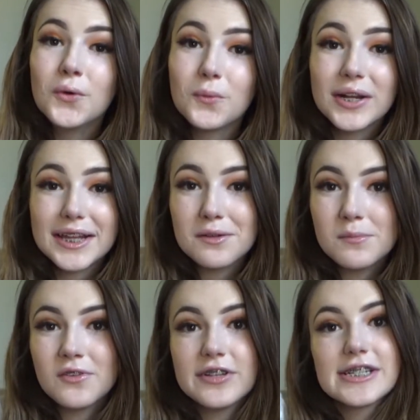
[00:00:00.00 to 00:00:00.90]
Once you
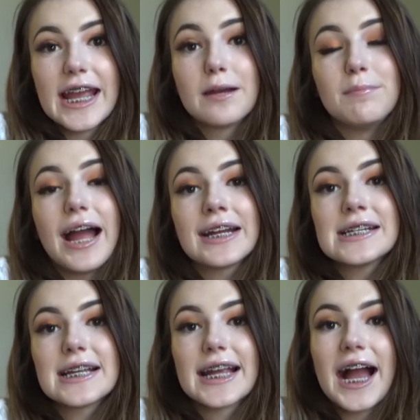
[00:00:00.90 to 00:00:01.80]
move your tank back
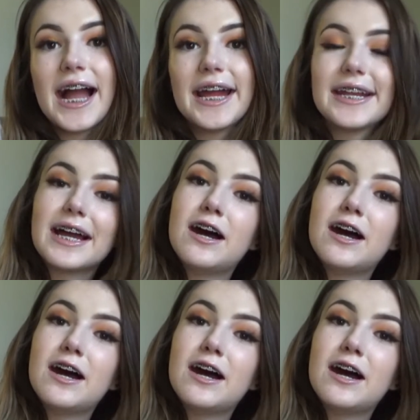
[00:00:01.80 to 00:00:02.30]
inside,